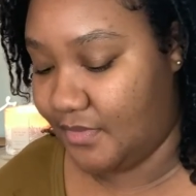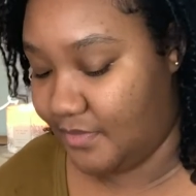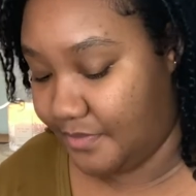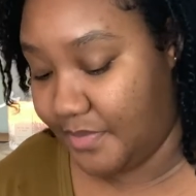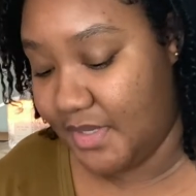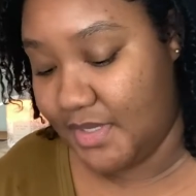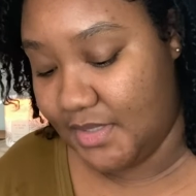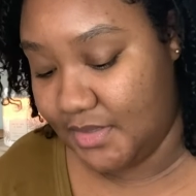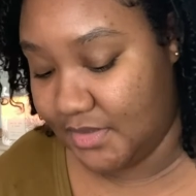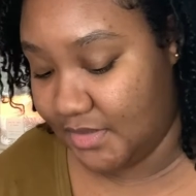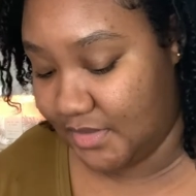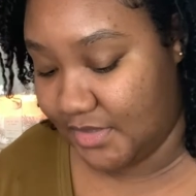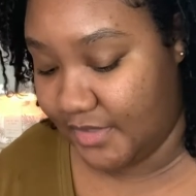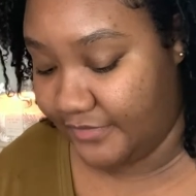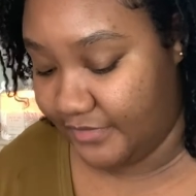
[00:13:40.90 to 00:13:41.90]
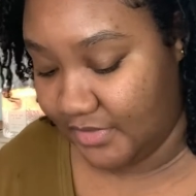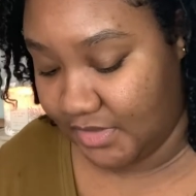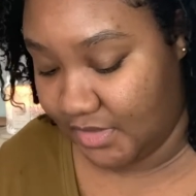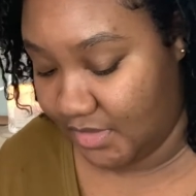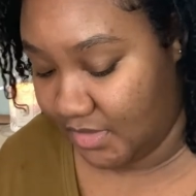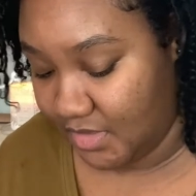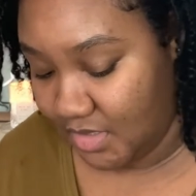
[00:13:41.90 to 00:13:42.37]
pens is
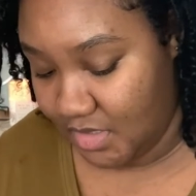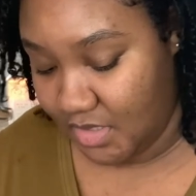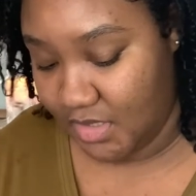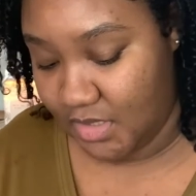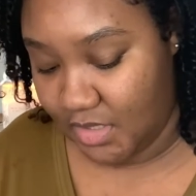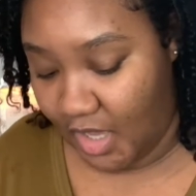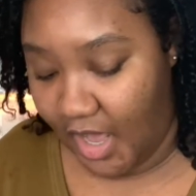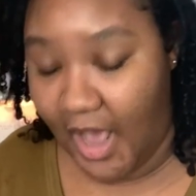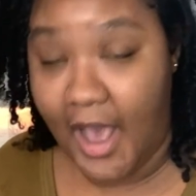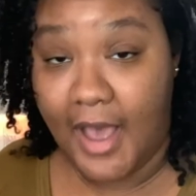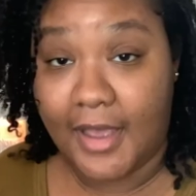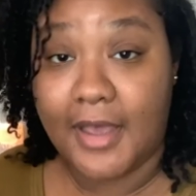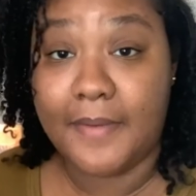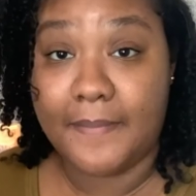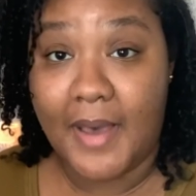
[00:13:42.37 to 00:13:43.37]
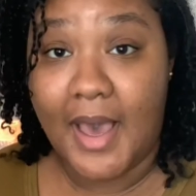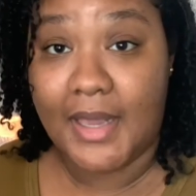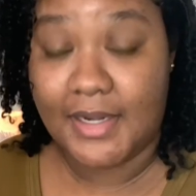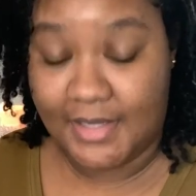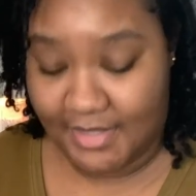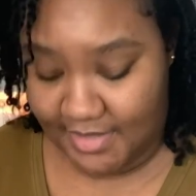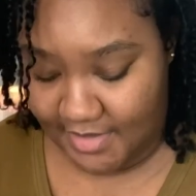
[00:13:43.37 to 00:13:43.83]
definitely a hot
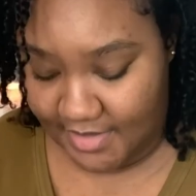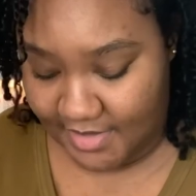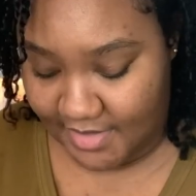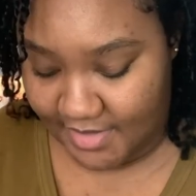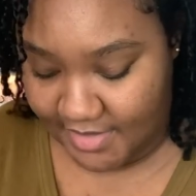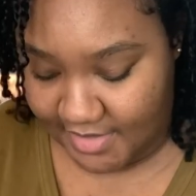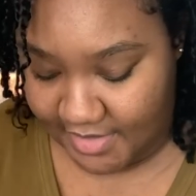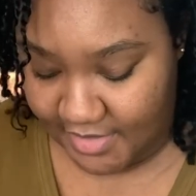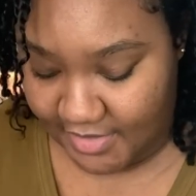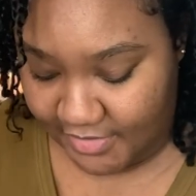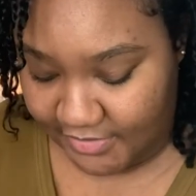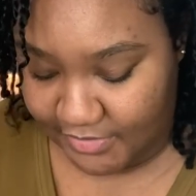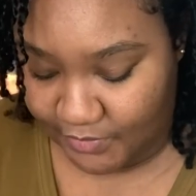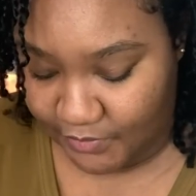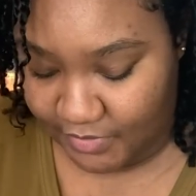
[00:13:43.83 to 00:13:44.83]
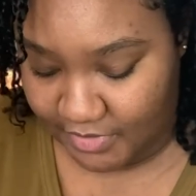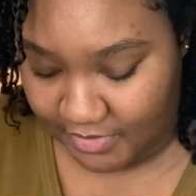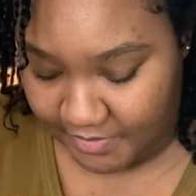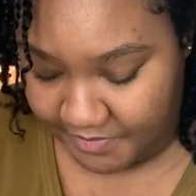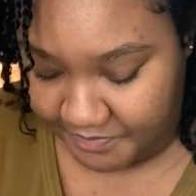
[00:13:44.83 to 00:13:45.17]
commodity in the nursing world.